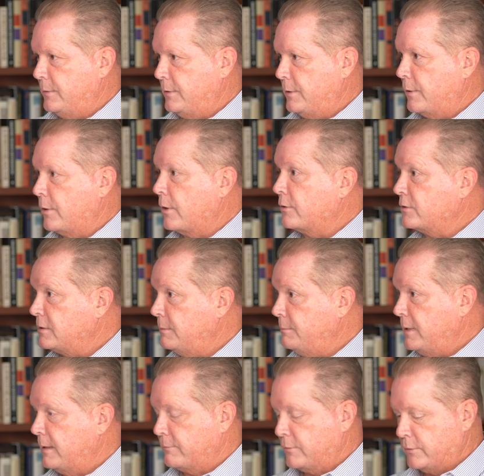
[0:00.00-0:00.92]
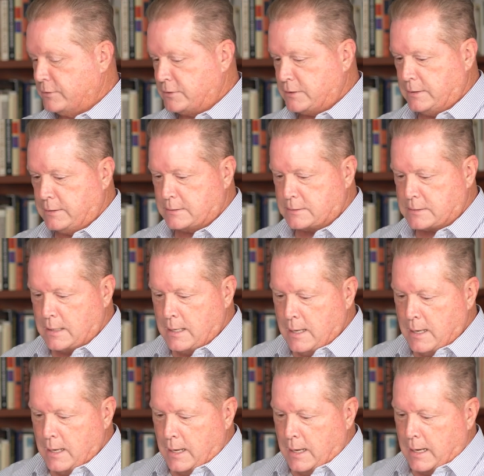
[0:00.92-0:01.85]
there are some differences.
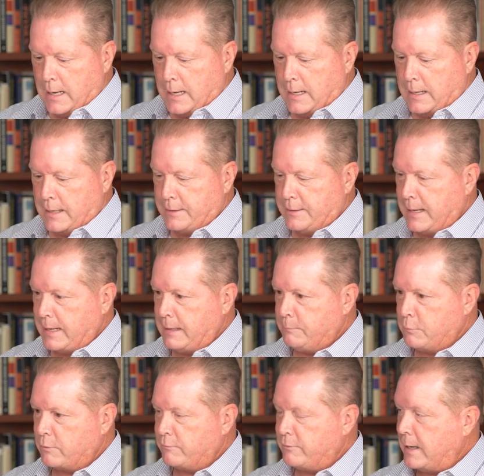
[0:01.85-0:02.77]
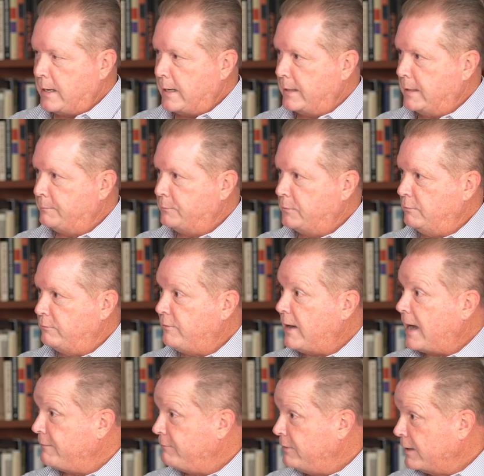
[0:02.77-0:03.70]
They provide up to
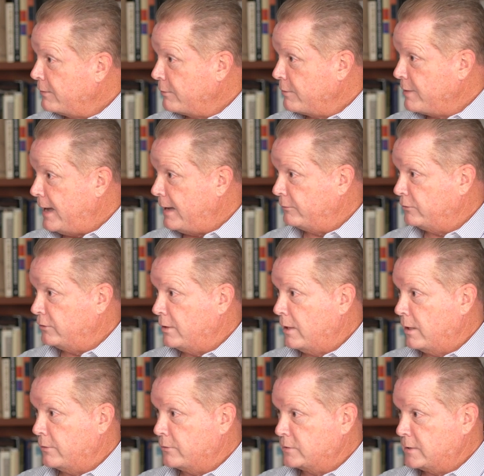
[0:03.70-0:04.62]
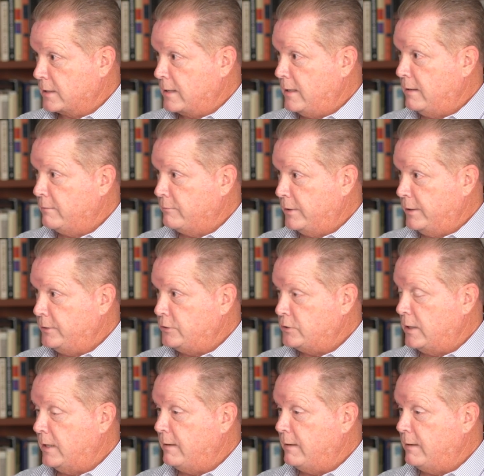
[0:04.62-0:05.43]
$500,000 of coverage.